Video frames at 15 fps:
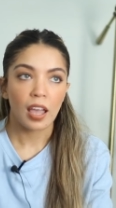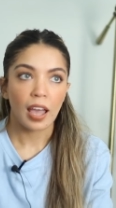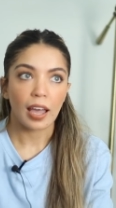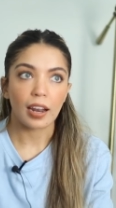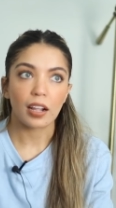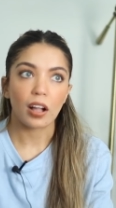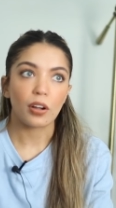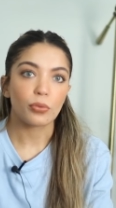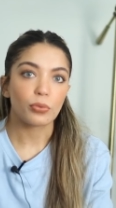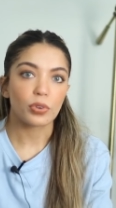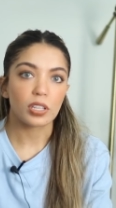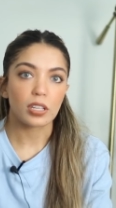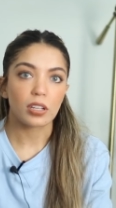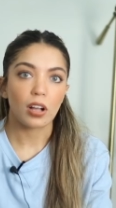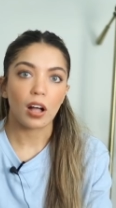And I got
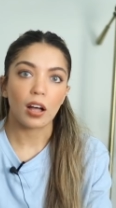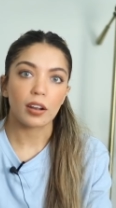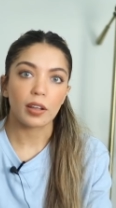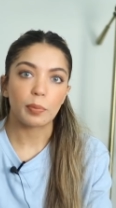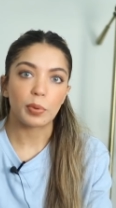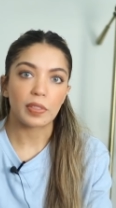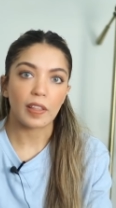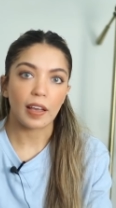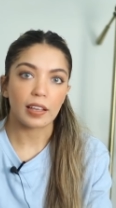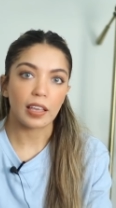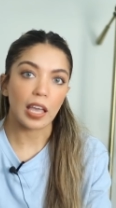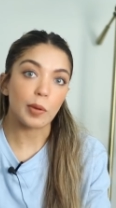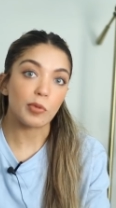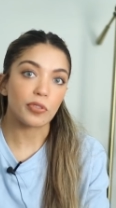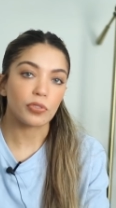really caught up in that
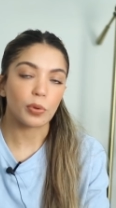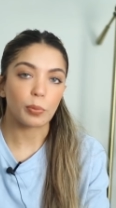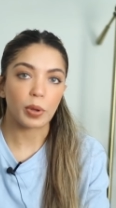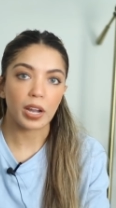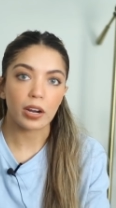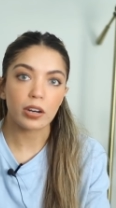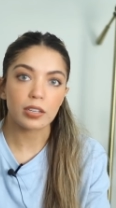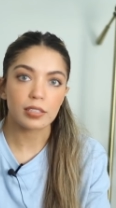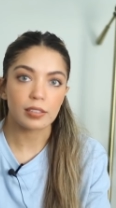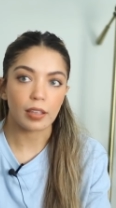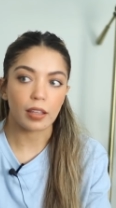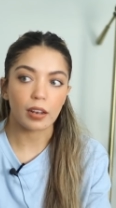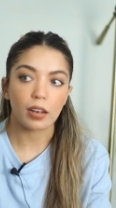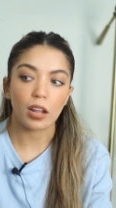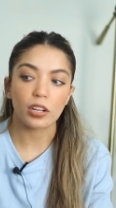game of
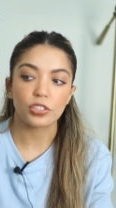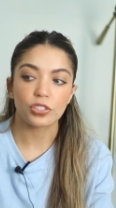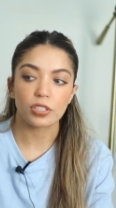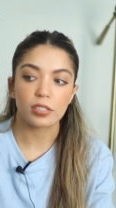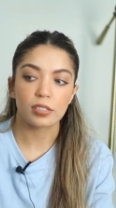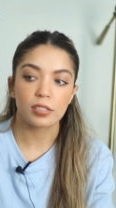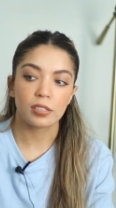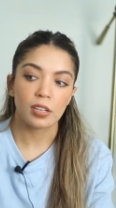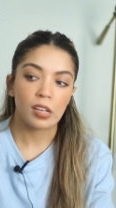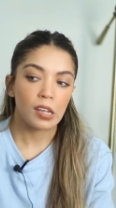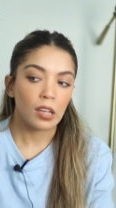comparison, not just